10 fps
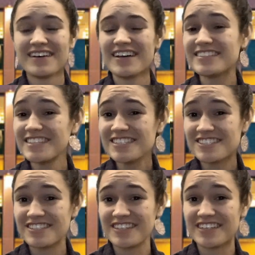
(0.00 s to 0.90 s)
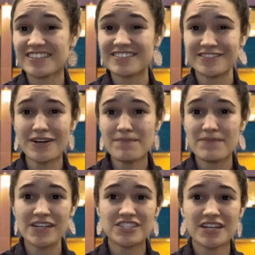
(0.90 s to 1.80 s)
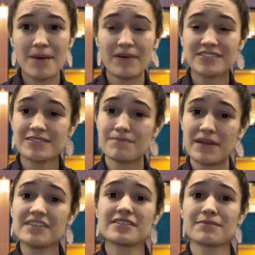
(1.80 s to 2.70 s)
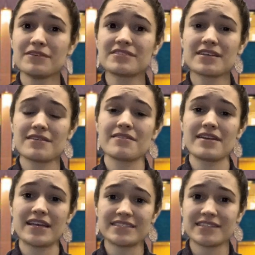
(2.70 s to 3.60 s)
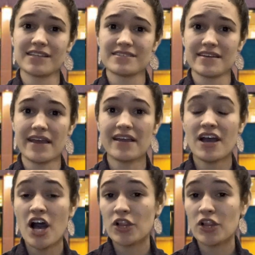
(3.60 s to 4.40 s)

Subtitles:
Additionally, start brushing up on some basic music theory and sight singing.